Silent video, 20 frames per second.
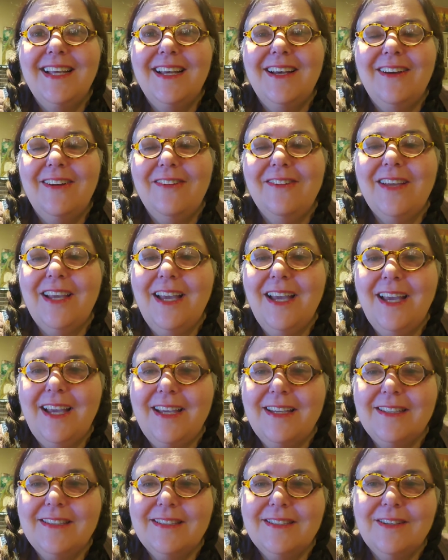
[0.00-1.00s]

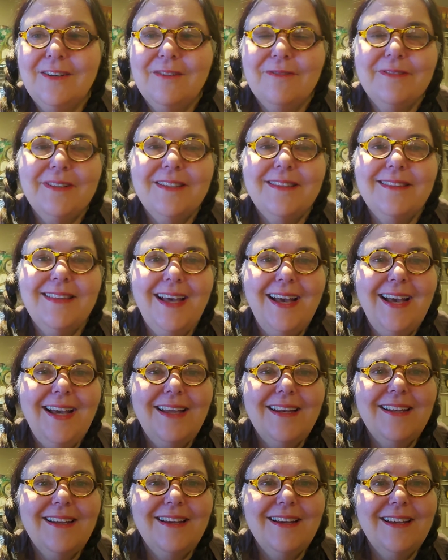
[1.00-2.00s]
Okay, so with
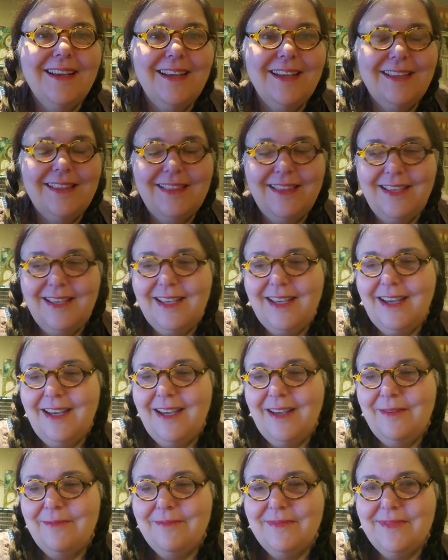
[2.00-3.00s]
that, I think I
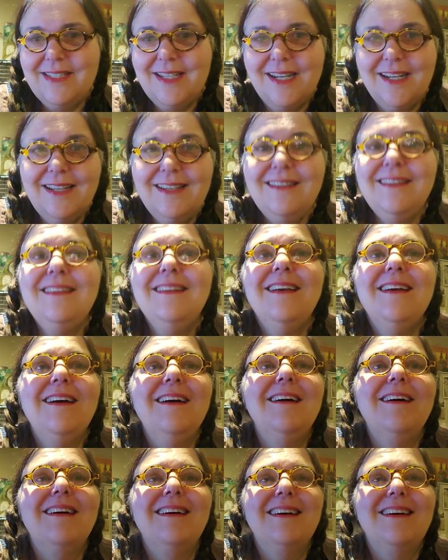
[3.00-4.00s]
am
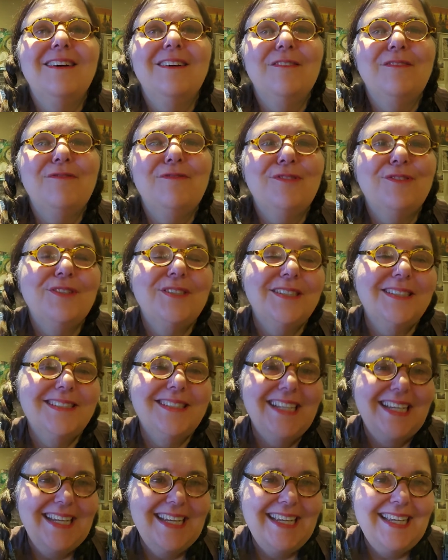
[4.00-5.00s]
done for
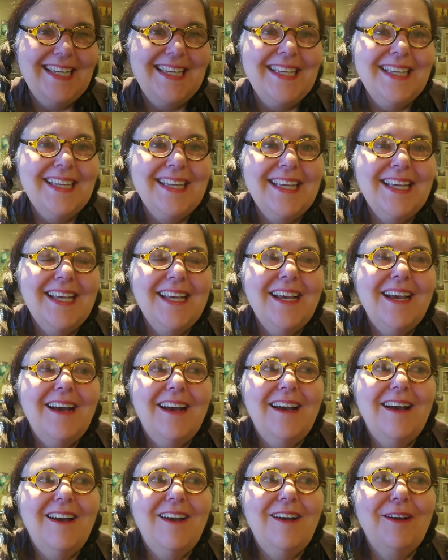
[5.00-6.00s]
today.
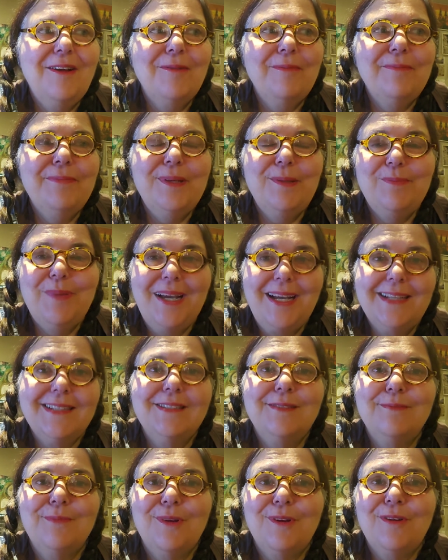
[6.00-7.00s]
I'll be back
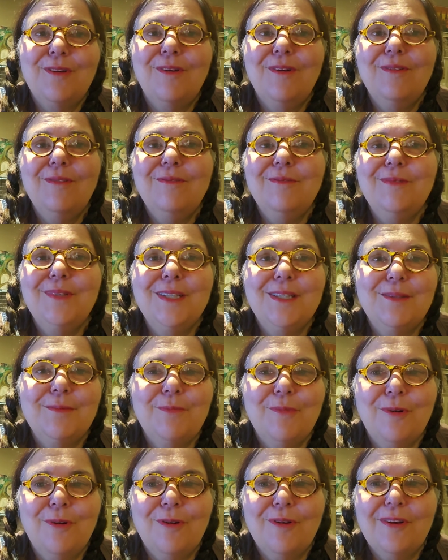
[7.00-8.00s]
tomorrow with
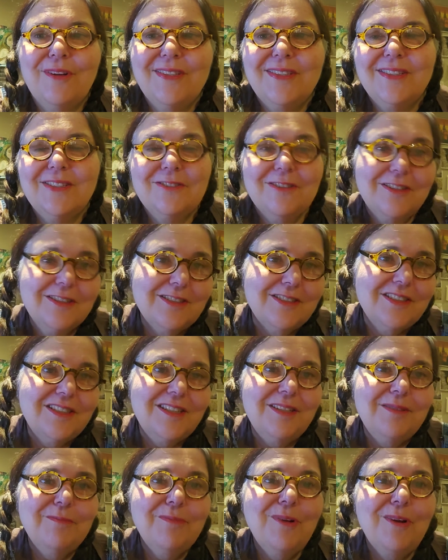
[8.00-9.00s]
more
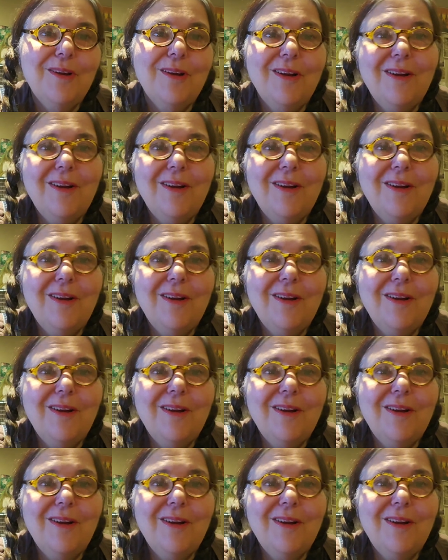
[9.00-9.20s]
astrology, more